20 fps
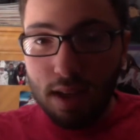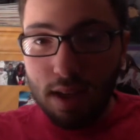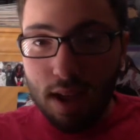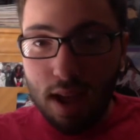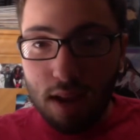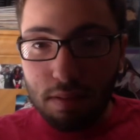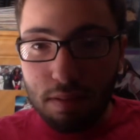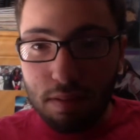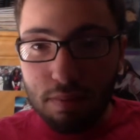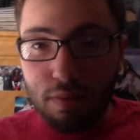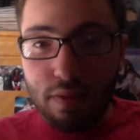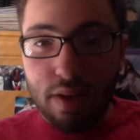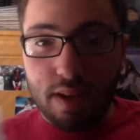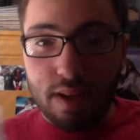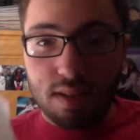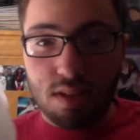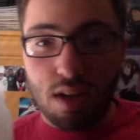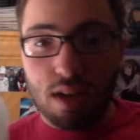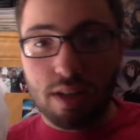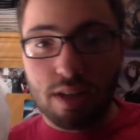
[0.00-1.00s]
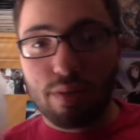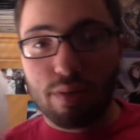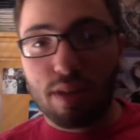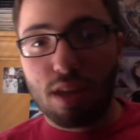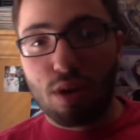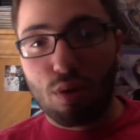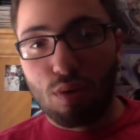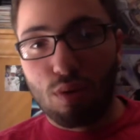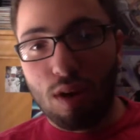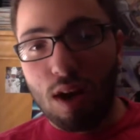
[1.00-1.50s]
Anime movie. I saw this with
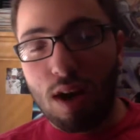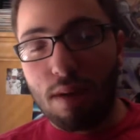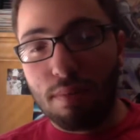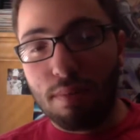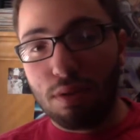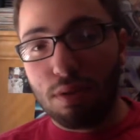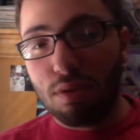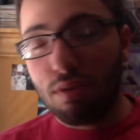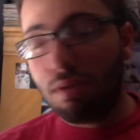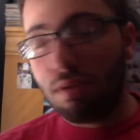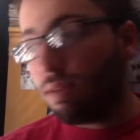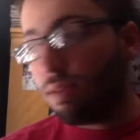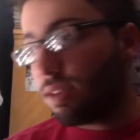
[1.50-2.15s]
Hiram, who